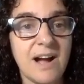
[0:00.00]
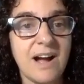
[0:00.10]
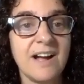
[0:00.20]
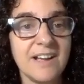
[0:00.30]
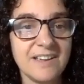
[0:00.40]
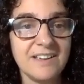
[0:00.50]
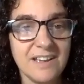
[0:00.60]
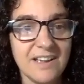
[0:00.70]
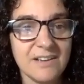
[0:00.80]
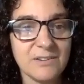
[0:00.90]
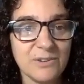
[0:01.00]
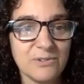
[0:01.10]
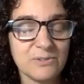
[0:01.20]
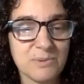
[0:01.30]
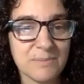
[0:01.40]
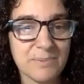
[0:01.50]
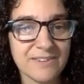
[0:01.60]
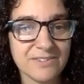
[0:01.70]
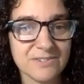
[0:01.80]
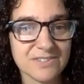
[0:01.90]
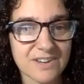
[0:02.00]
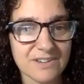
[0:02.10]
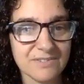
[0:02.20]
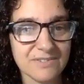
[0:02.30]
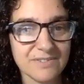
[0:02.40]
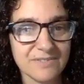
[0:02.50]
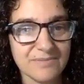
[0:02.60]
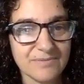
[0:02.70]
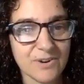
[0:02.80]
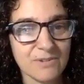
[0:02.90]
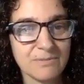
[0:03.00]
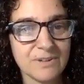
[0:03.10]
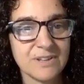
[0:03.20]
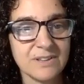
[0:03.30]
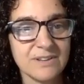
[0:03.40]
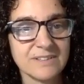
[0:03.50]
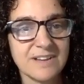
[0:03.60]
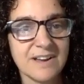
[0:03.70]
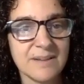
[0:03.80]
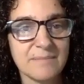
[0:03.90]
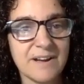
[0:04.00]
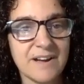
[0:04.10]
I used to be a pastry chef for a really long time.